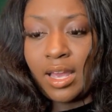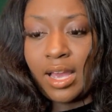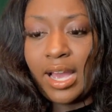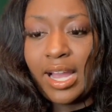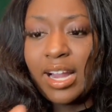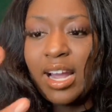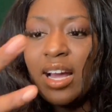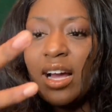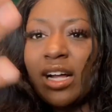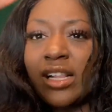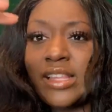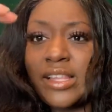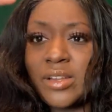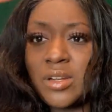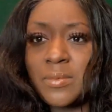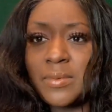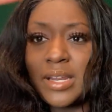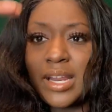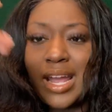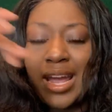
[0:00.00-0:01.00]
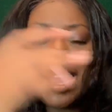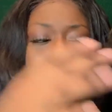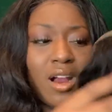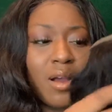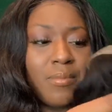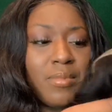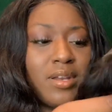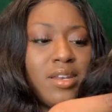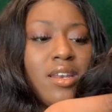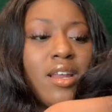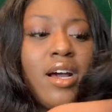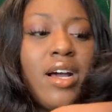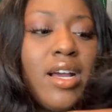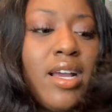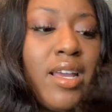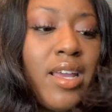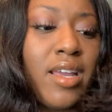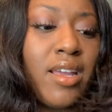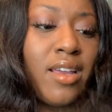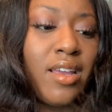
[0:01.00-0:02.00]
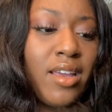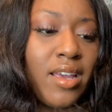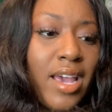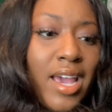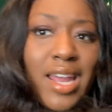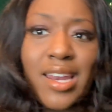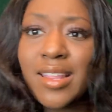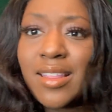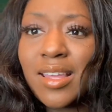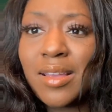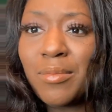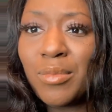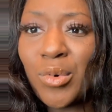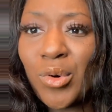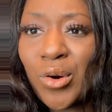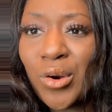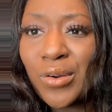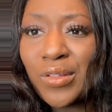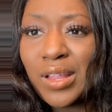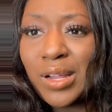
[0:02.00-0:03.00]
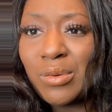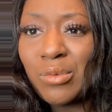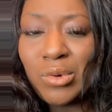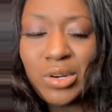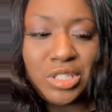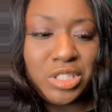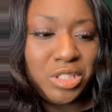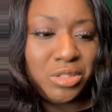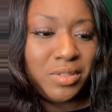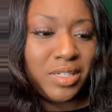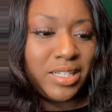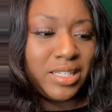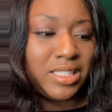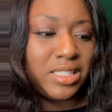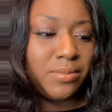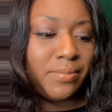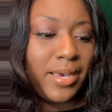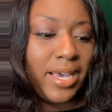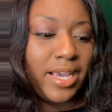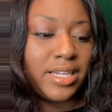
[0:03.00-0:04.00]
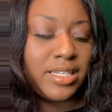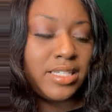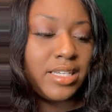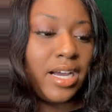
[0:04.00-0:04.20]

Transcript: I got a little bit of hair, but not anything more than what you would expect.